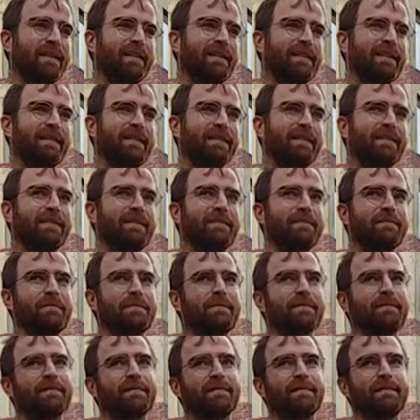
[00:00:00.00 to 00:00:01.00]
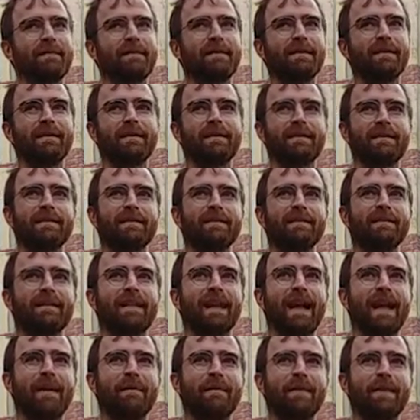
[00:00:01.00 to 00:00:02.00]
like
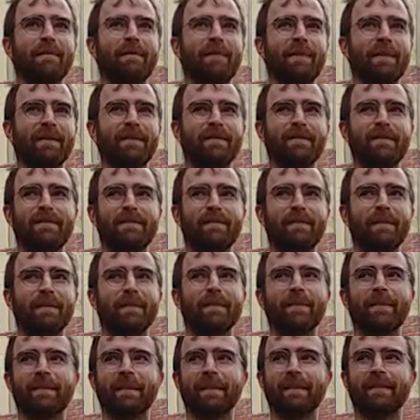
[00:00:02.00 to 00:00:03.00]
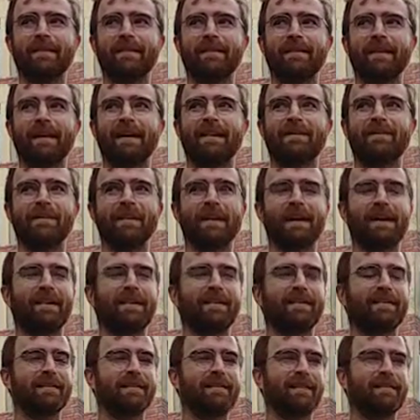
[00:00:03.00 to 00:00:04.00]
there's how many billions of people that are
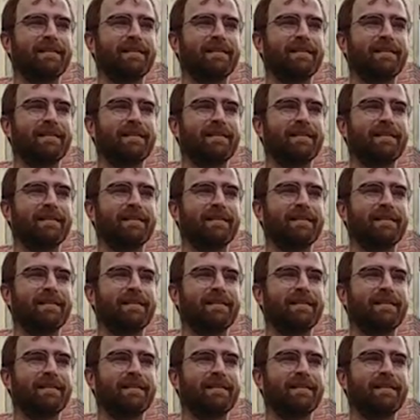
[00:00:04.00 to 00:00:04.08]
alive now